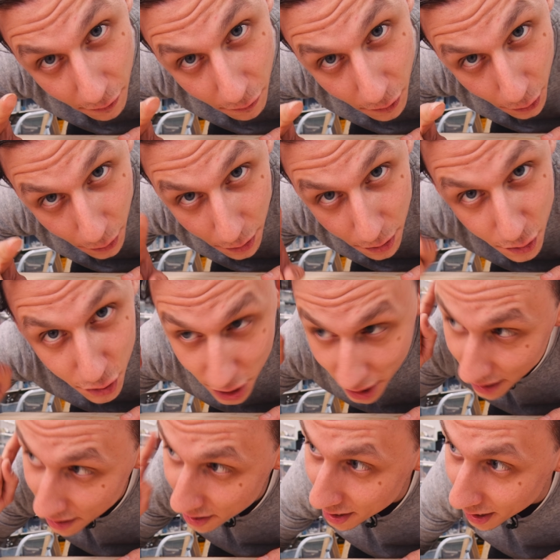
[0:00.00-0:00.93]
even though you
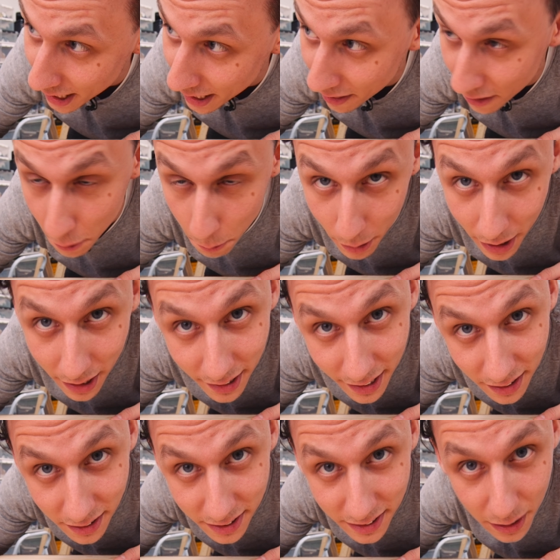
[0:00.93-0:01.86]
change the length of the brad
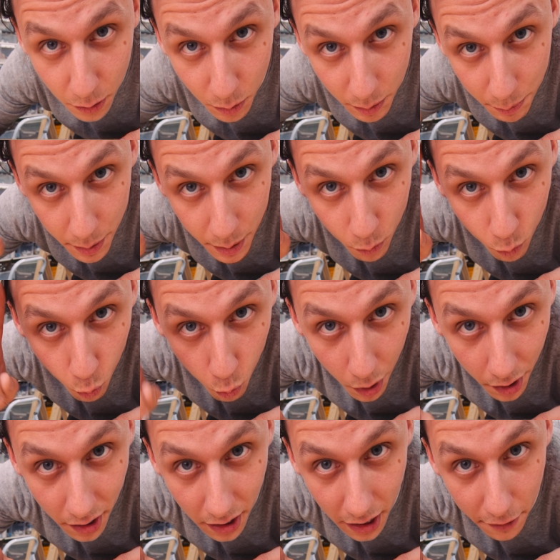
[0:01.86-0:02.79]
nails, there will be
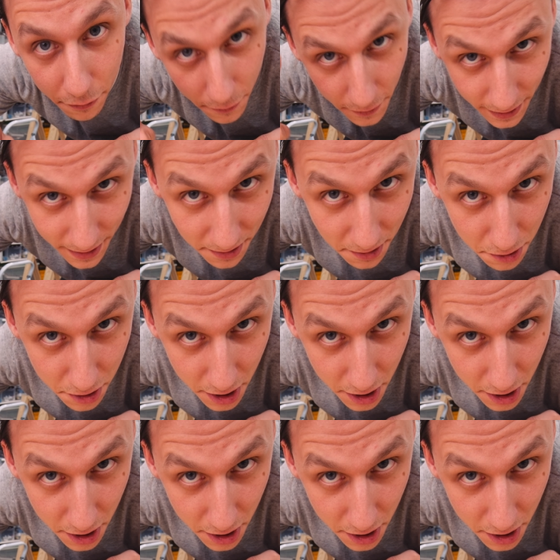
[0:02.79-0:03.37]
one left in the